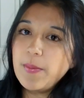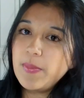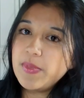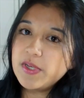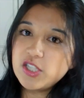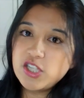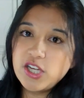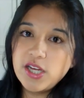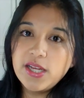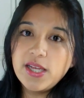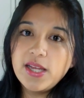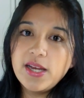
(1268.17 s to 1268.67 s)

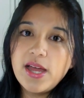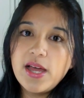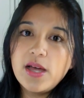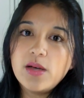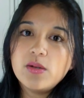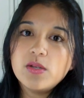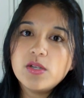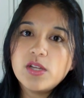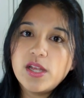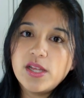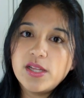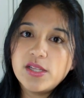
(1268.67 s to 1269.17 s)
But check it
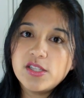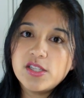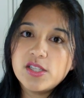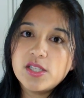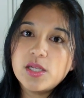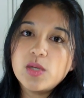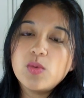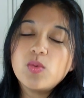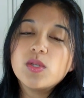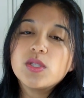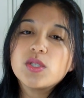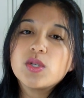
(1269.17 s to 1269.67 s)
out and
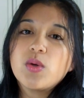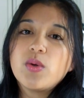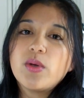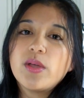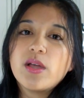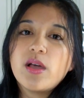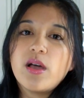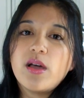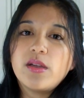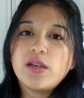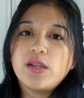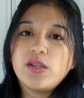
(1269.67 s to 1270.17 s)
see what's
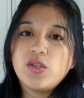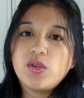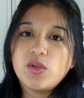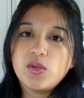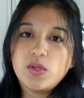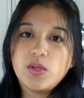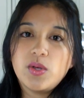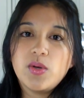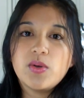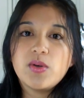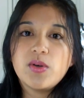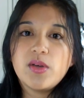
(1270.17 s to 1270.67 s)
going on in
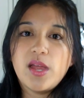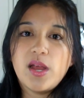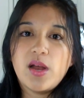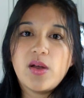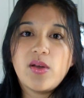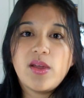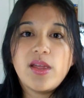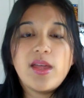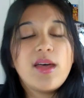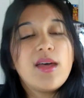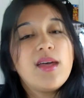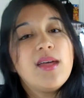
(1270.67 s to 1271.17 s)
your local
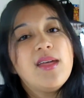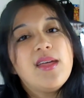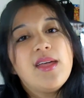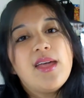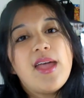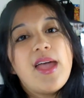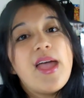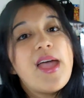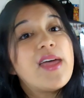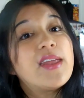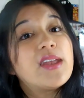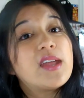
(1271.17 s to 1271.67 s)
area,
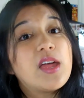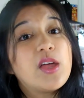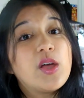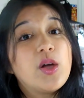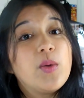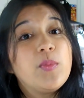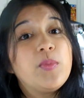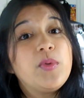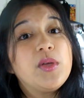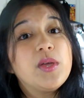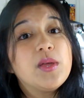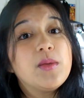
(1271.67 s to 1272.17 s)
and I
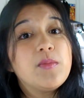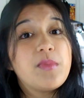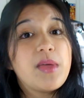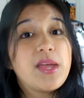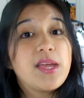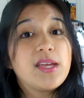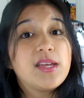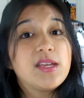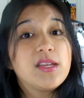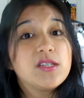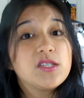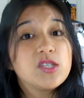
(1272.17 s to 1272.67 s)
hope you can
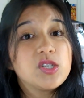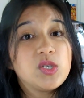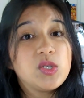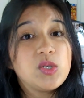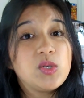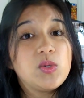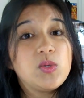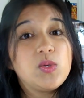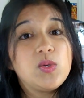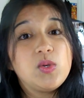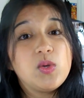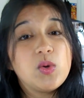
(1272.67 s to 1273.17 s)
make it
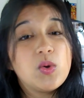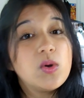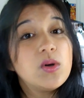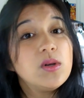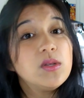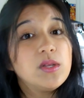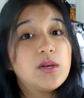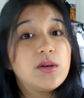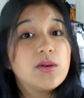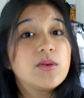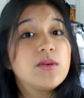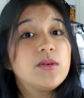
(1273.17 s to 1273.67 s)
to
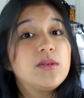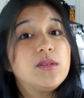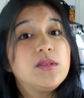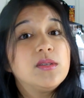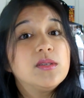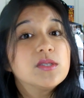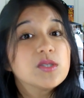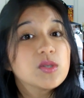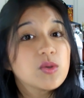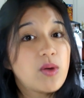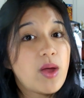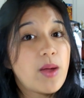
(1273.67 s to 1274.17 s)
your
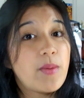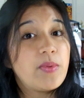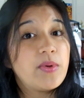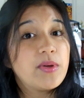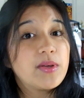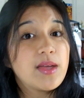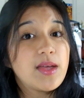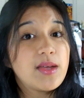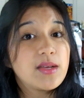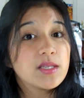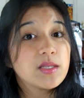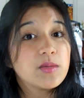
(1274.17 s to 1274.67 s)
local
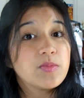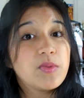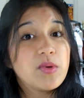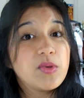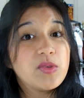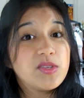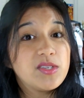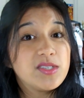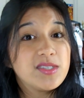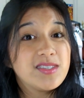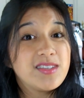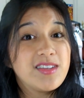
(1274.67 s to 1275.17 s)
Scrapbook
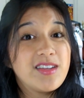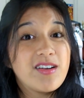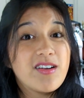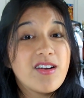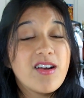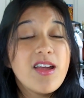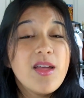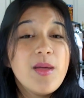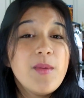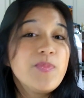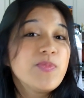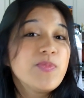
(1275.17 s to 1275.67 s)
Expo this year.